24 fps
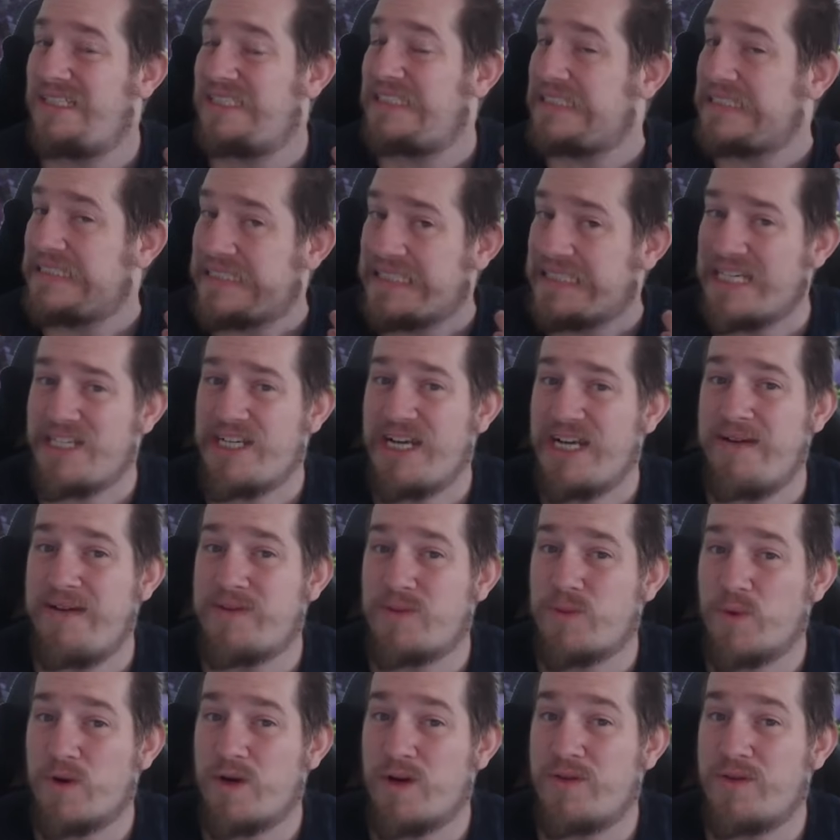Set Champs
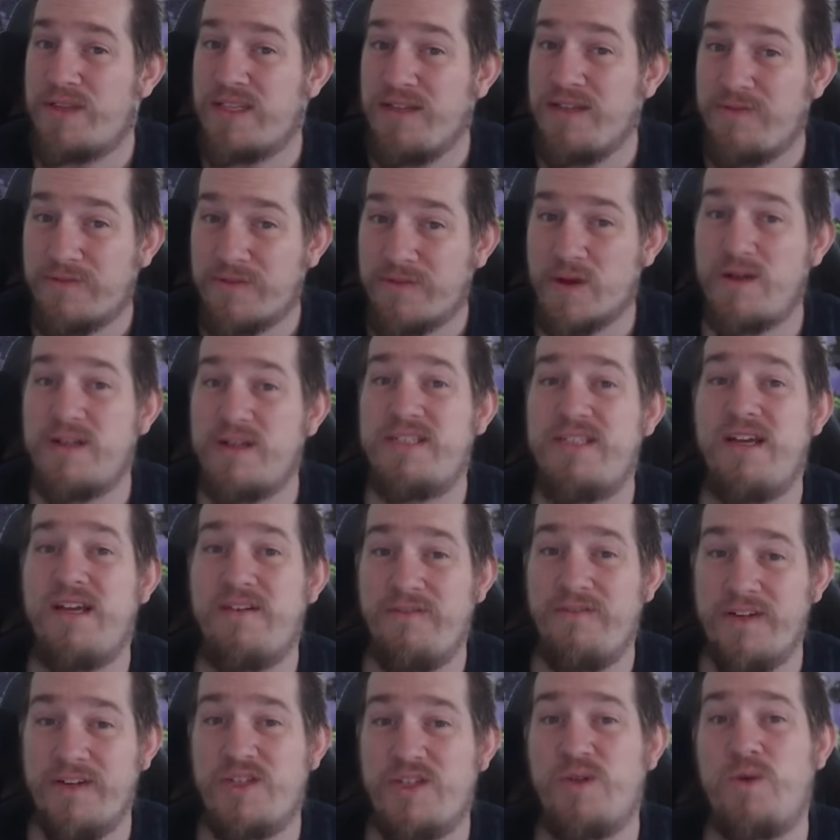were the first
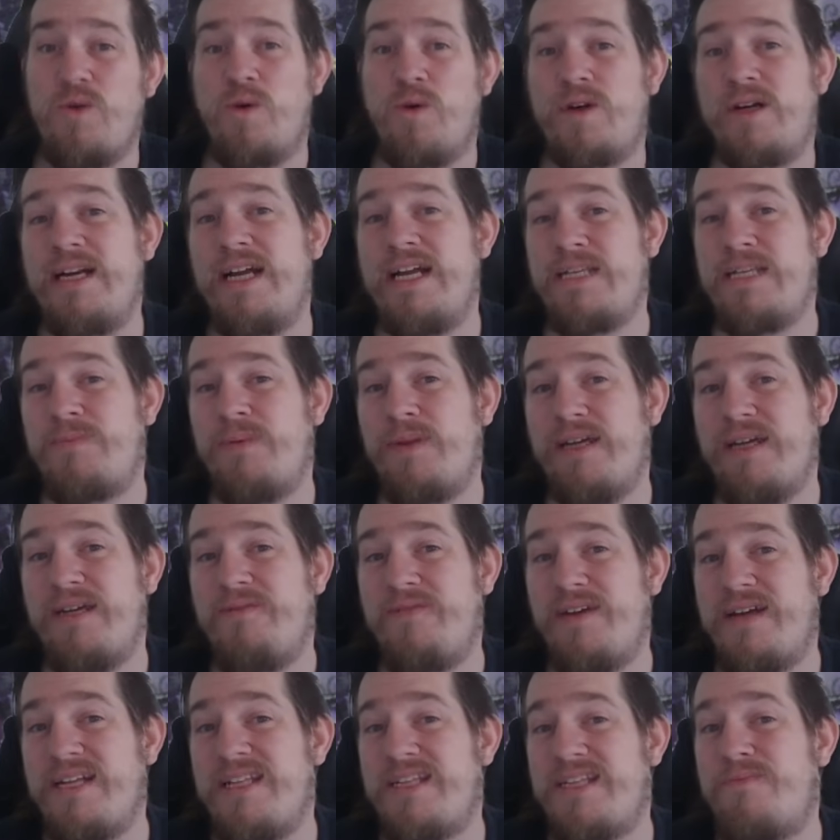official organized play
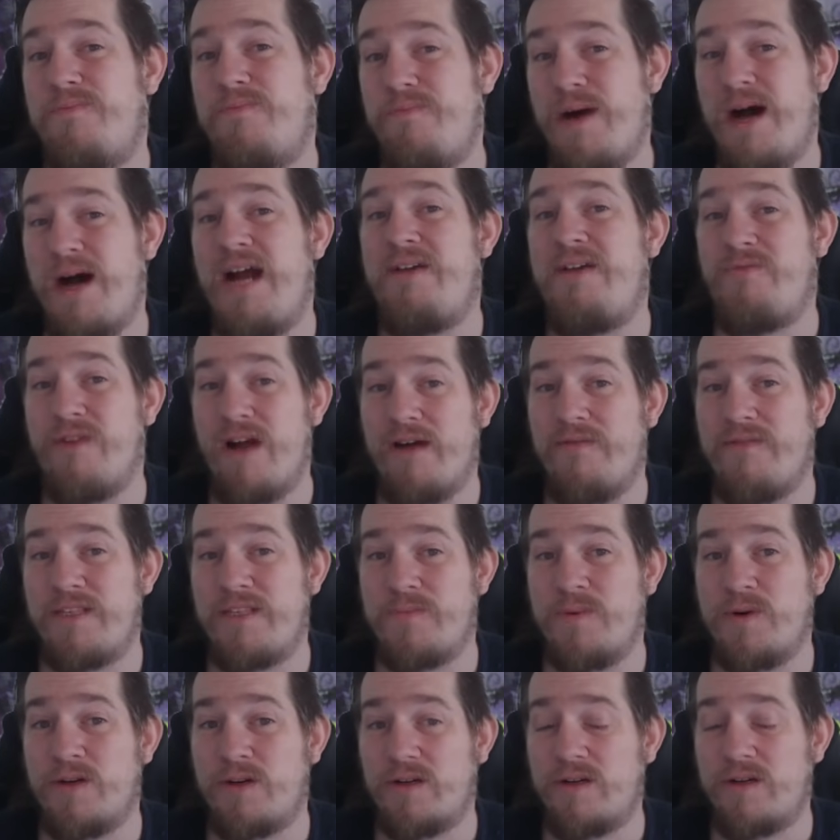events by
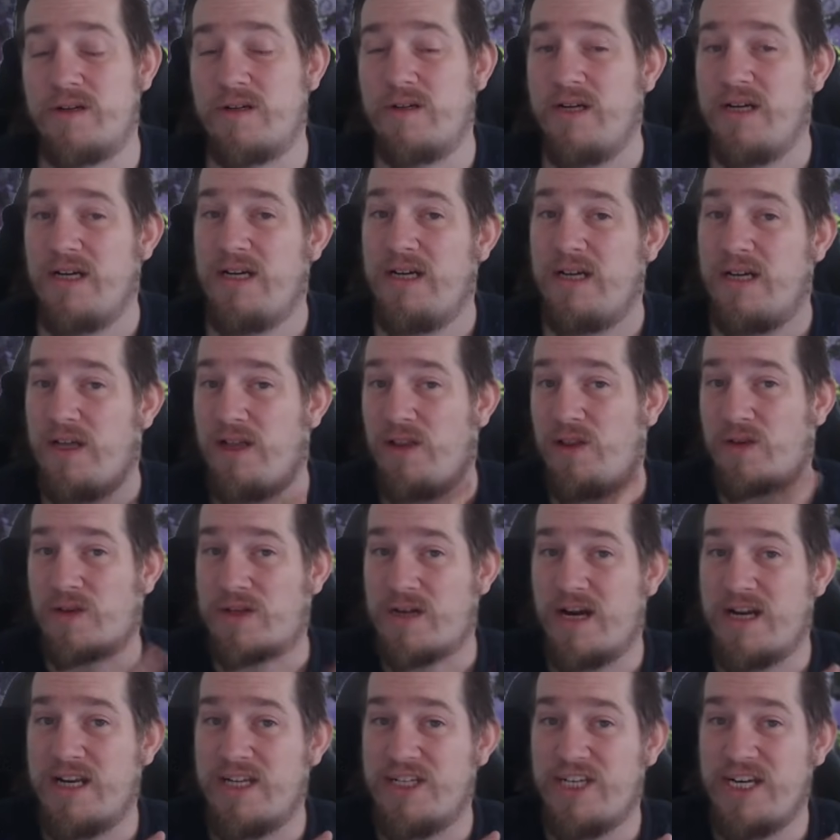Ravensburger.
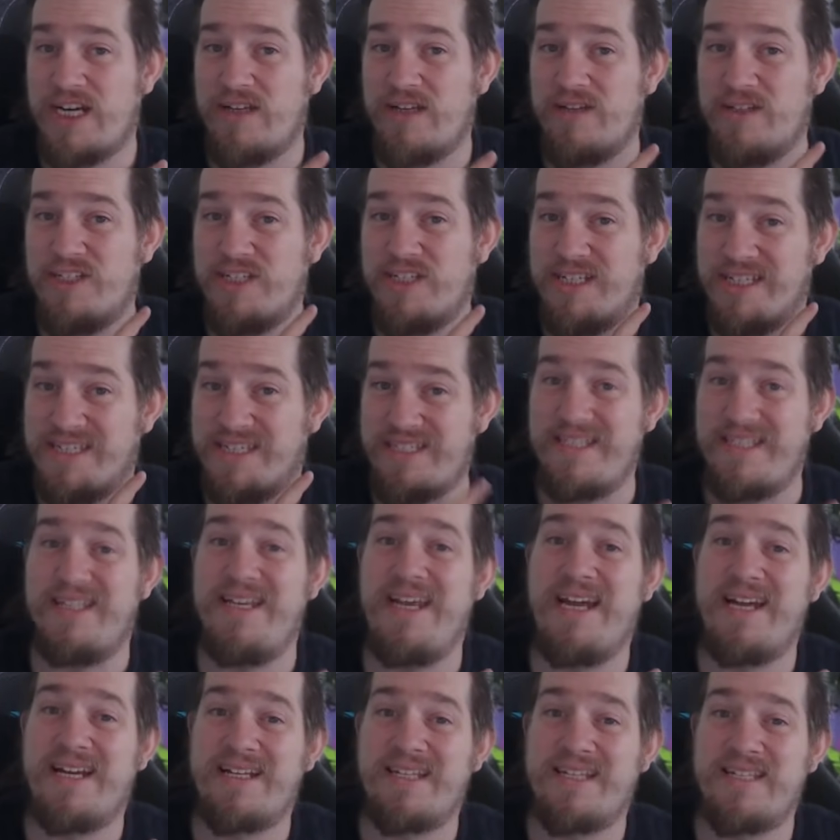Lorcana Challenge is the
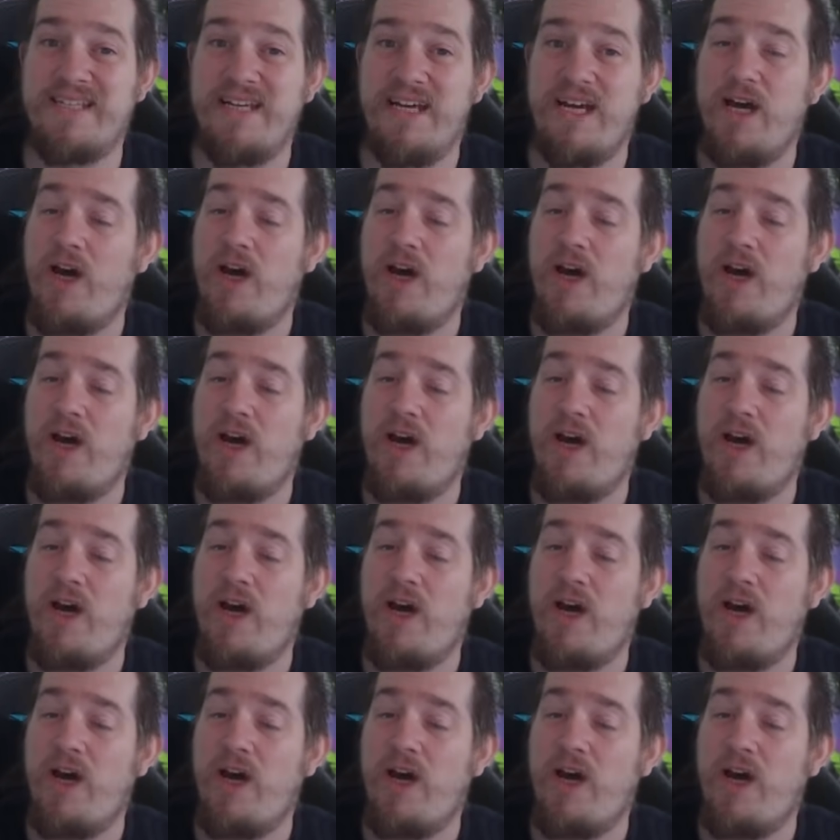next.